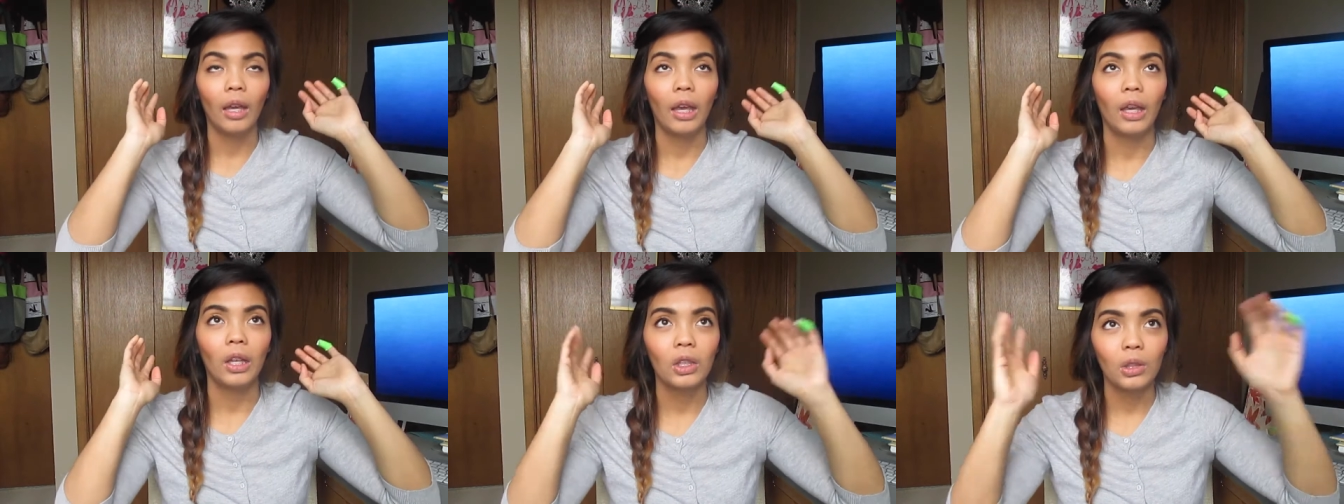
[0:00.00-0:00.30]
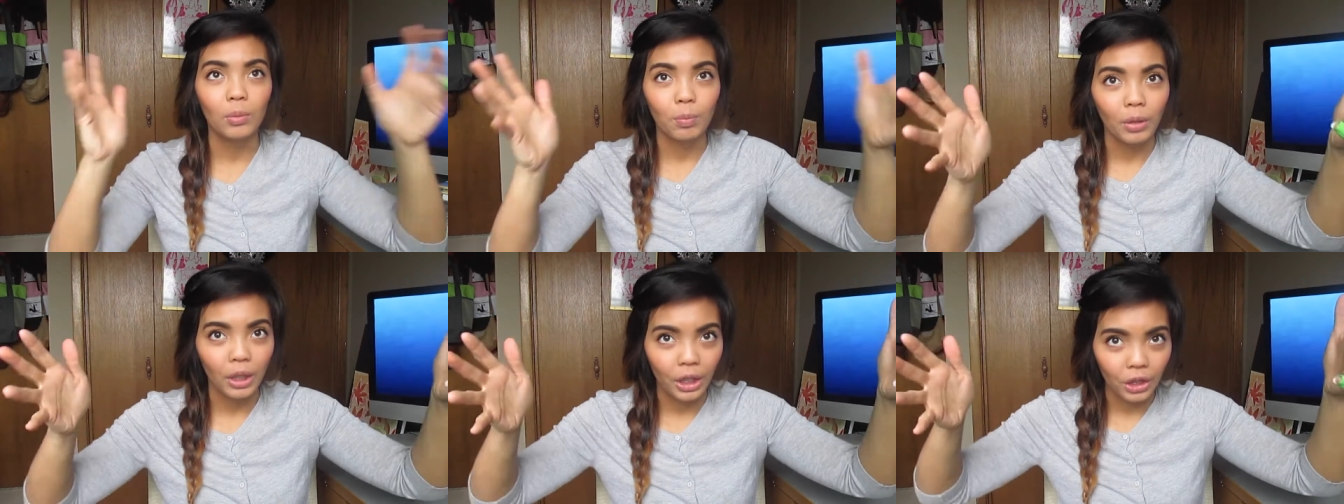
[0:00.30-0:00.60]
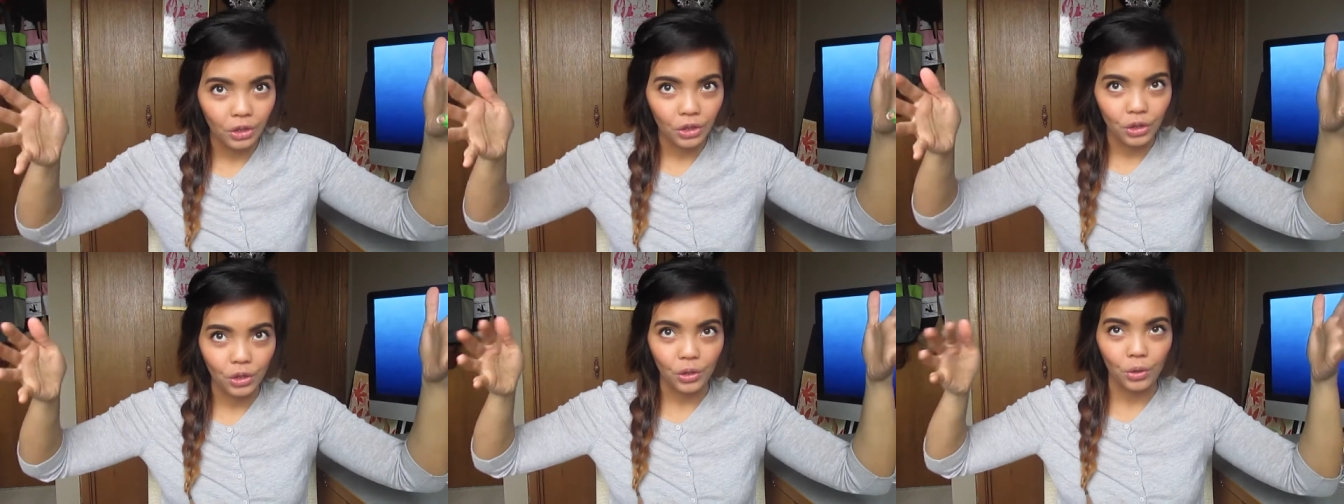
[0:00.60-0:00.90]

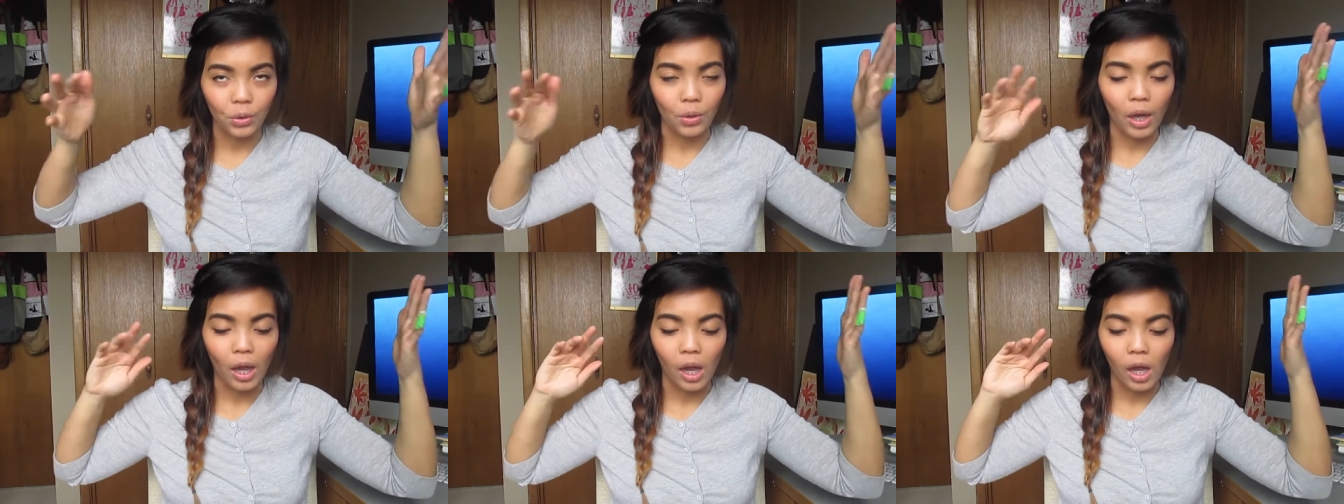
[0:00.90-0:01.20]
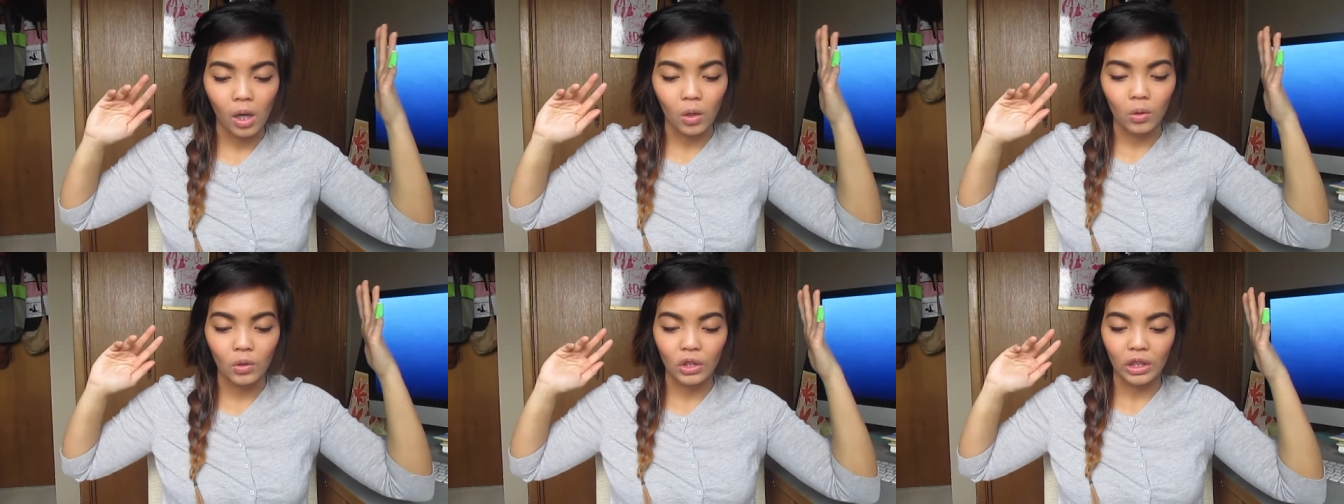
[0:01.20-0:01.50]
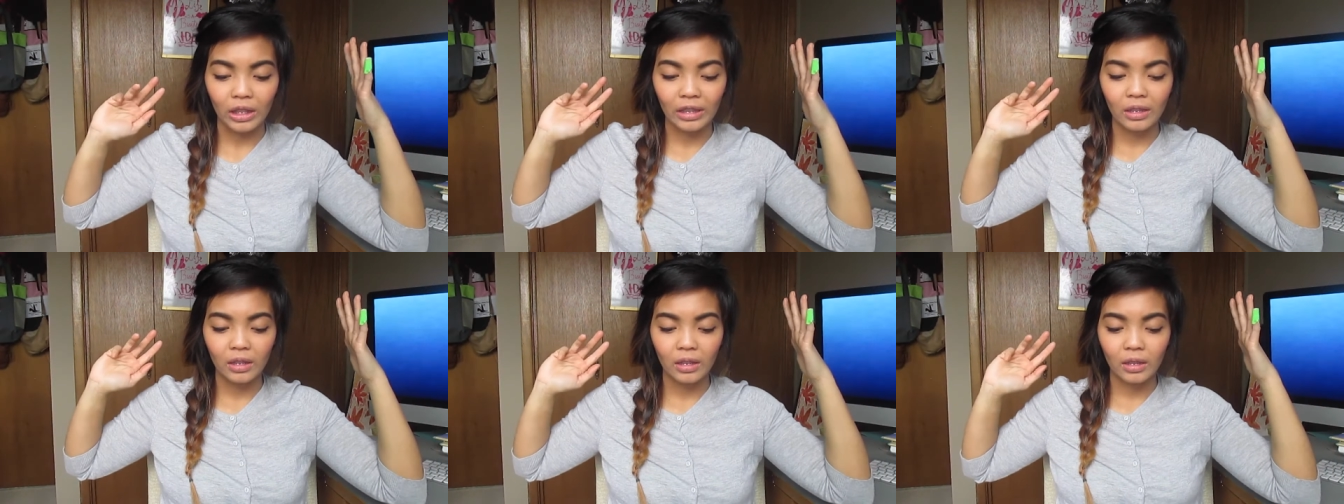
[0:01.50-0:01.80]
explain to you how
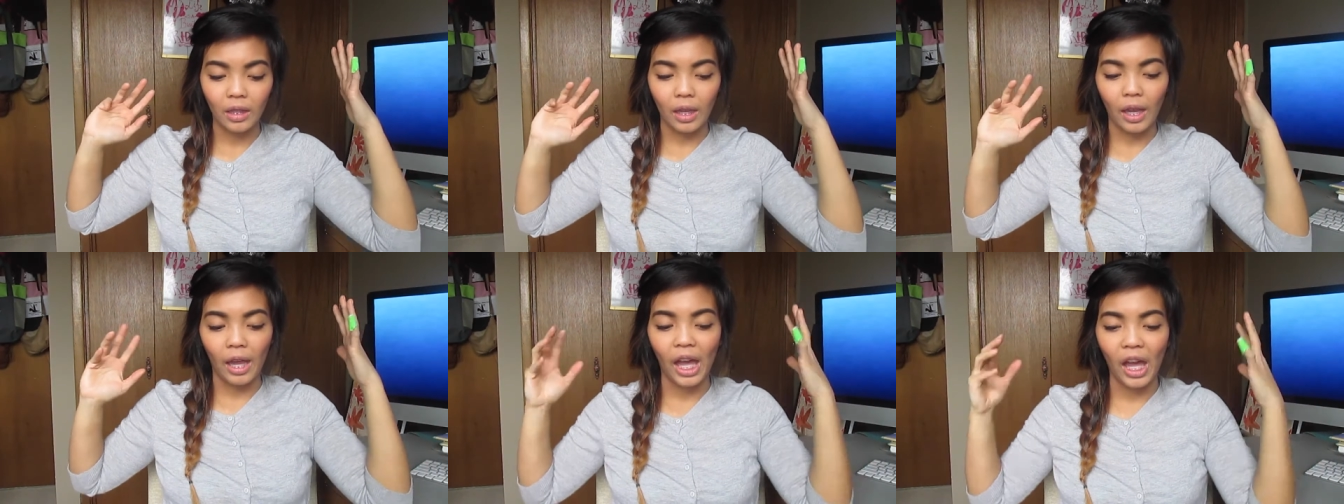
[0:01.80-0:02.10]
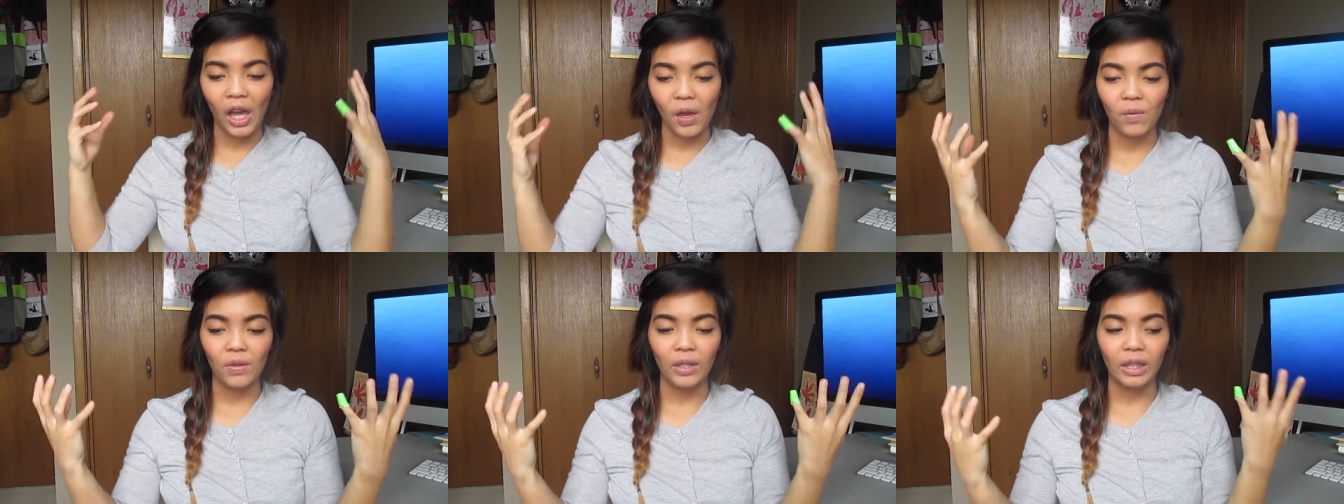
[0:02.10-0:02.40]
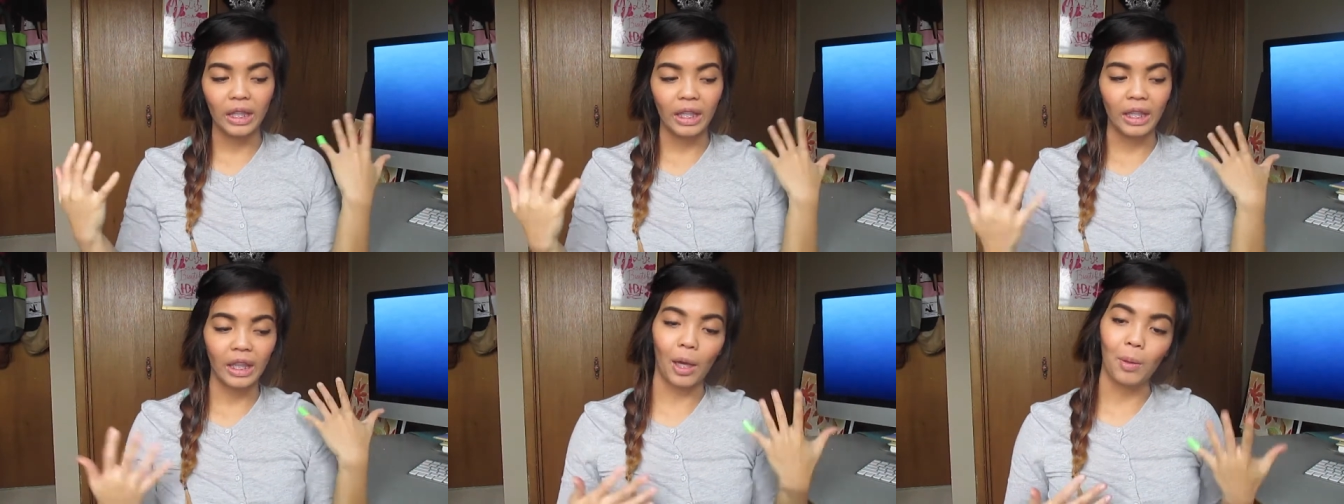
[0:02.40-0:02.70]
just
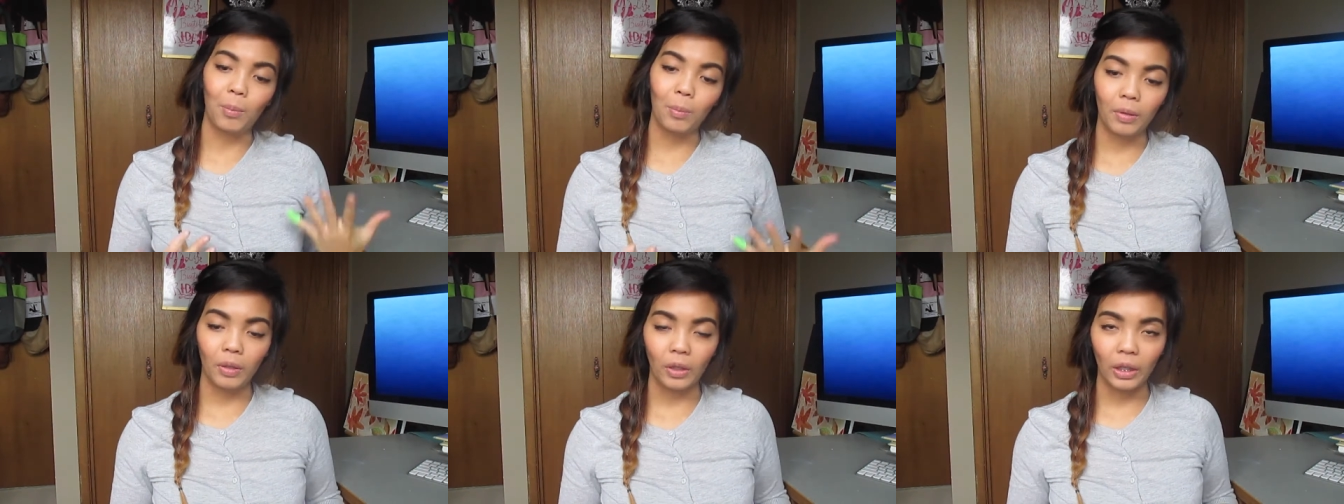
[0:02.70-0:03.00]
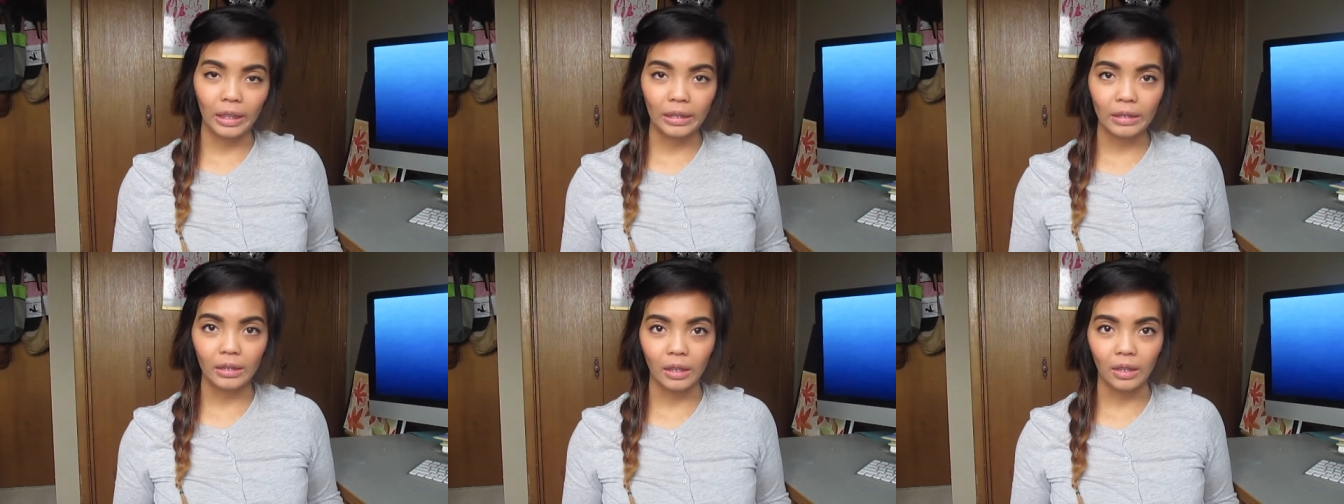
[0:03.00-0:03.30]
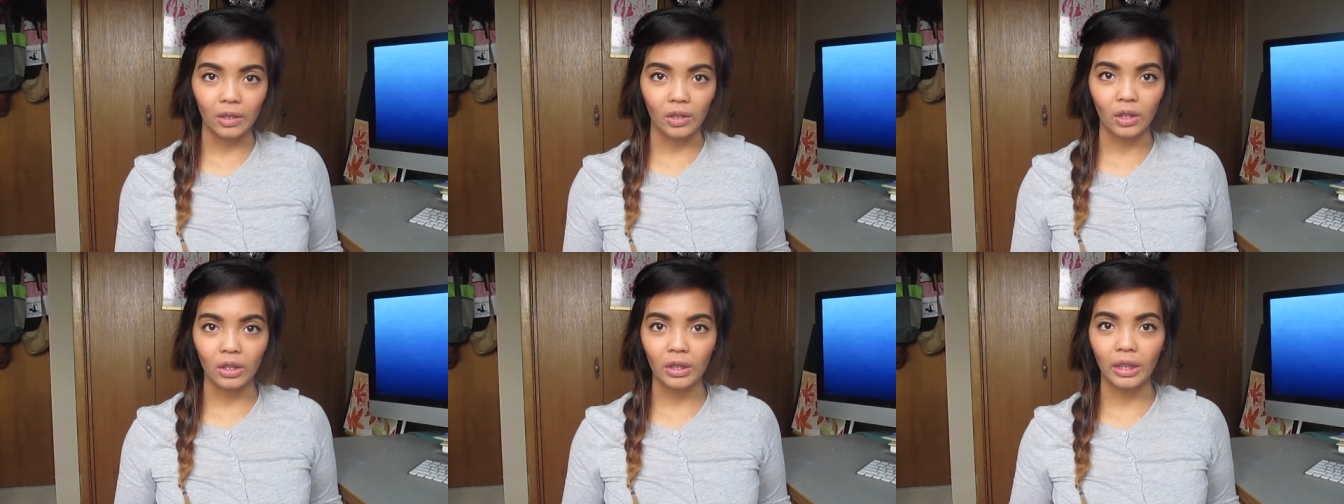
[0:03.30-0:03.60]
heavenly that place is.